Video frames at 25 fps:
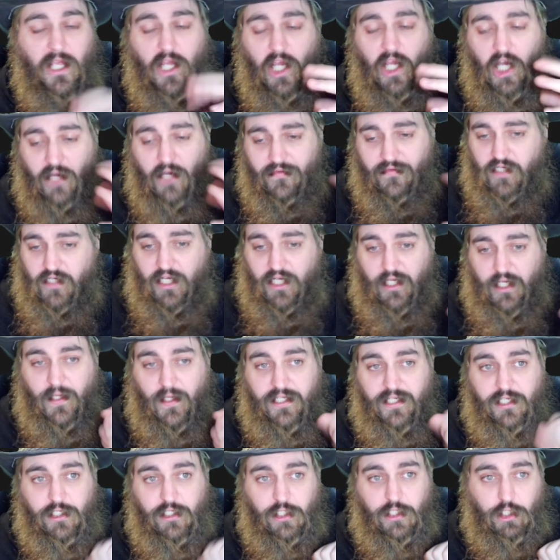Or if you've got any
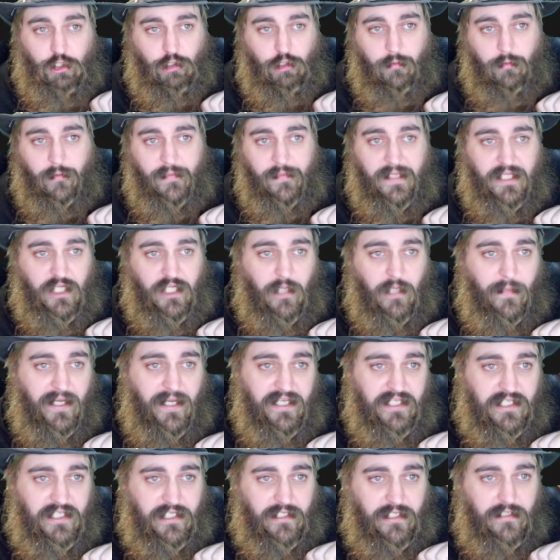questions, just drop them in the
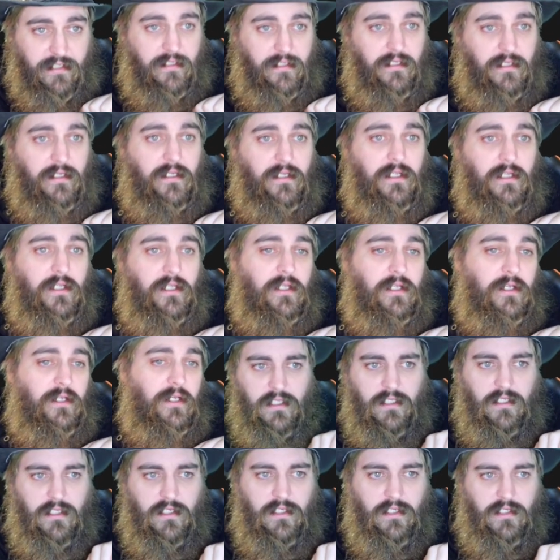comments.
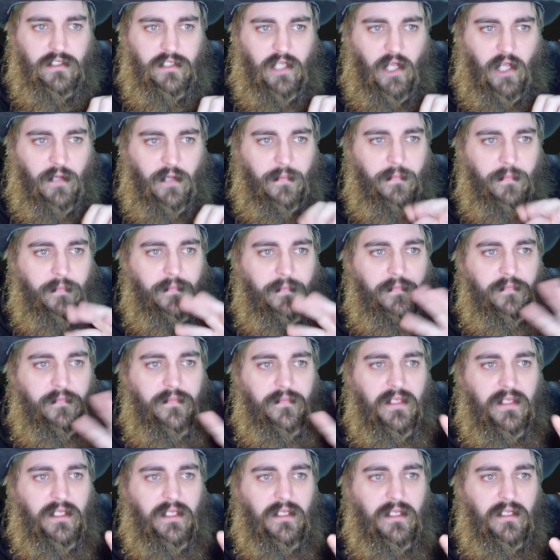So
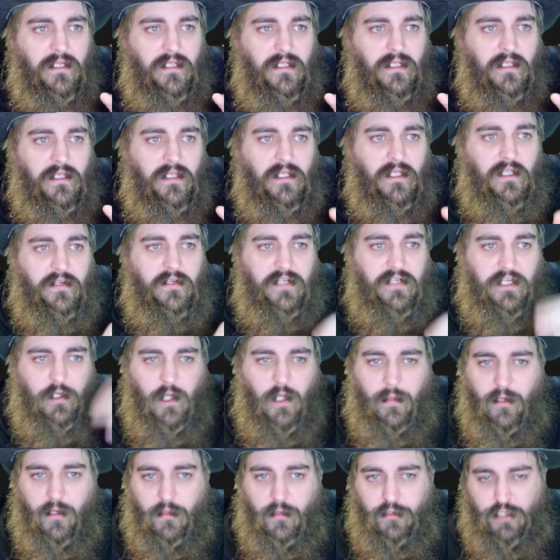you
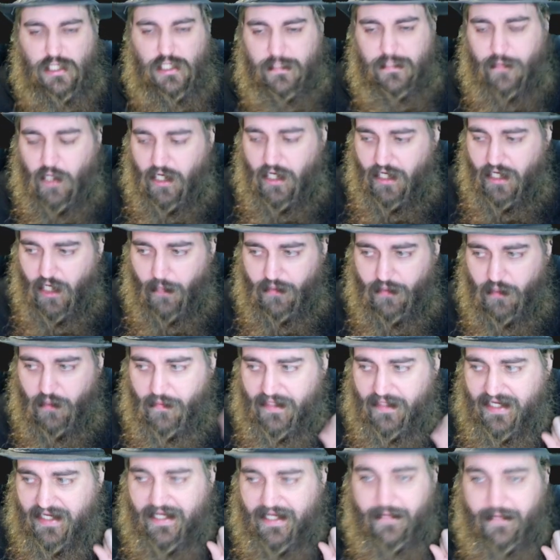open up Streamer.bot and it opens up
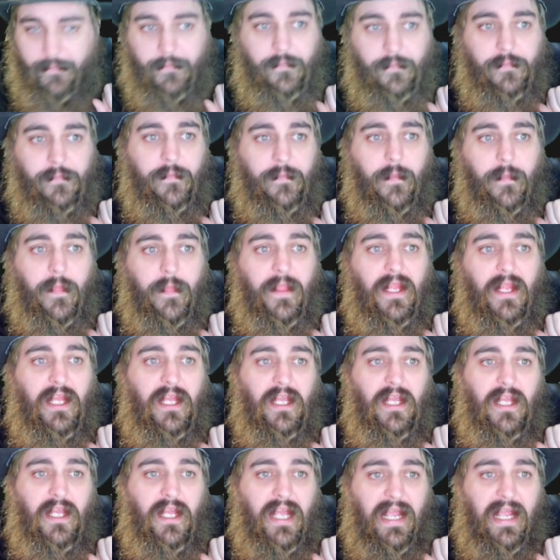here.
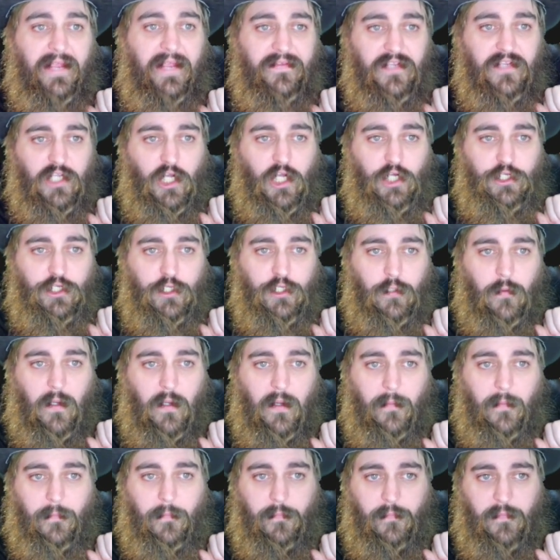If you go to
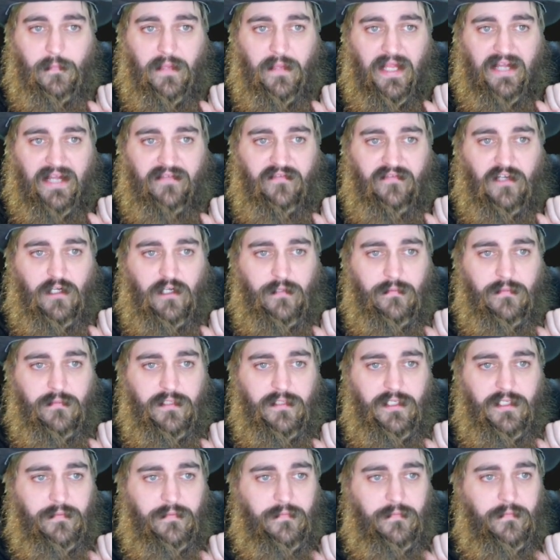
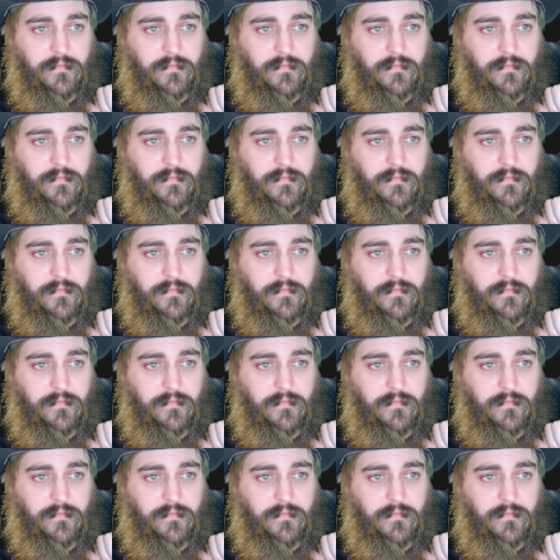platforms,